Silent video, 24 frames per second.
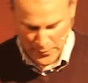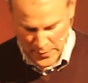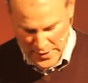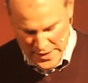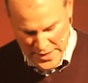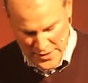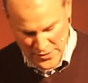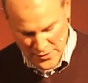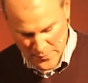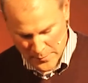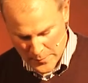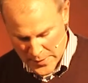
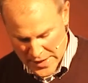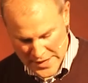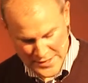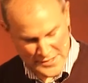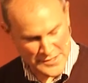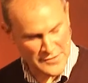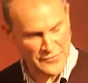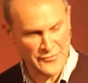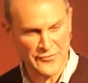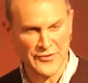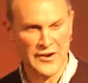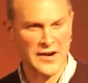Be the
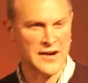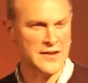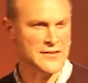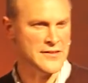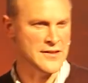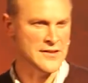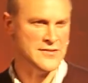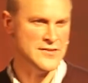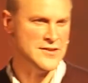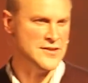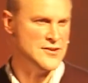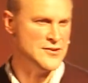best
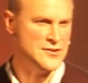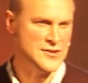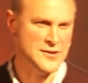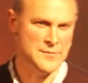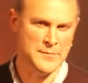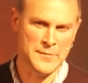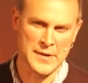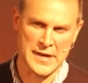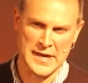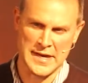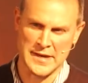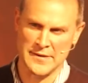father that you can
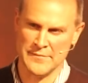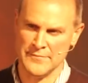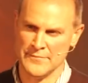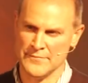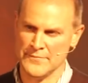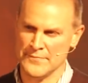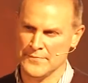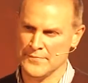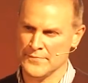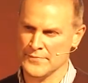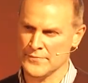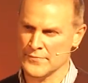be.
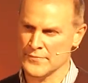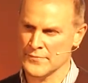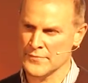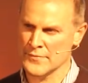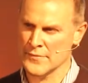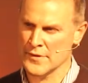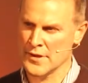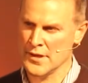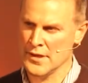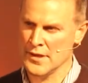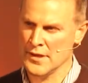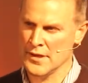
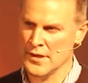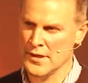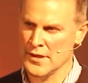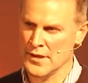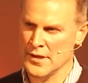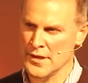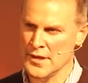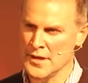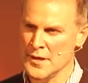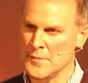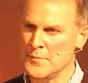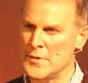
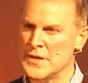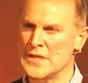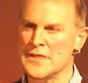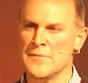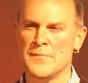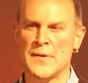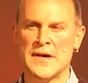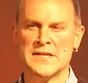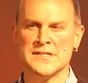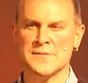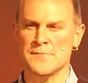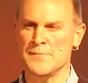Be the
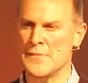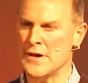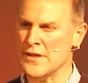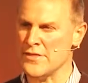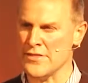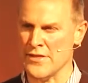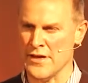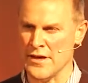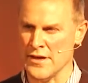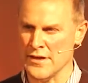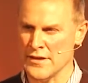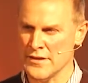best
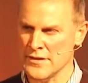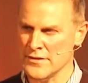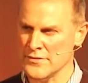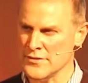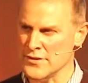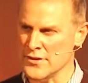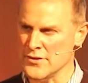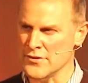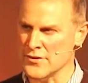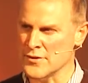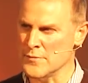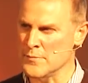mother
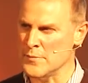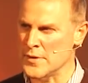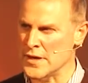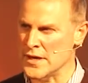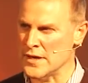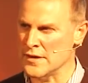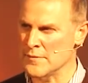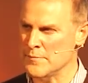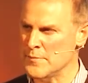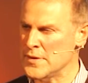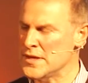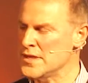that you can
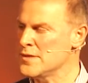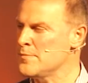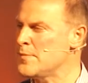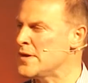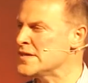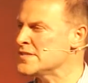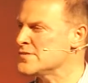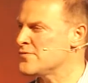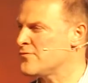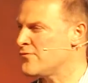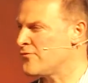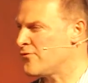be. Be the
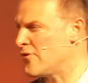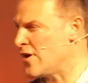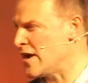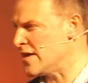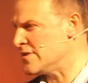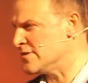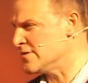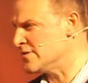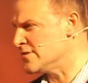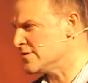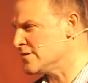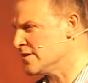best
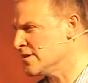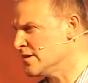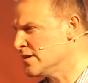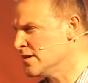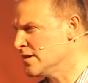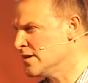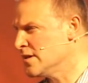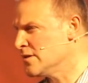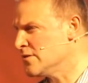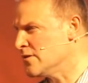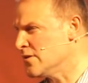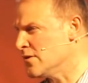friend
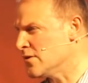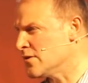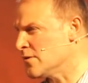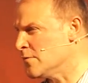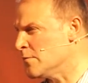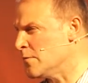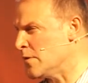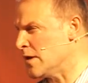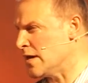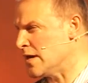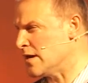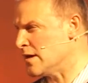that you
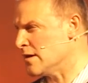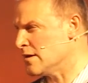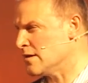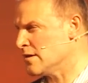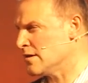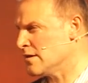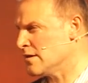can be.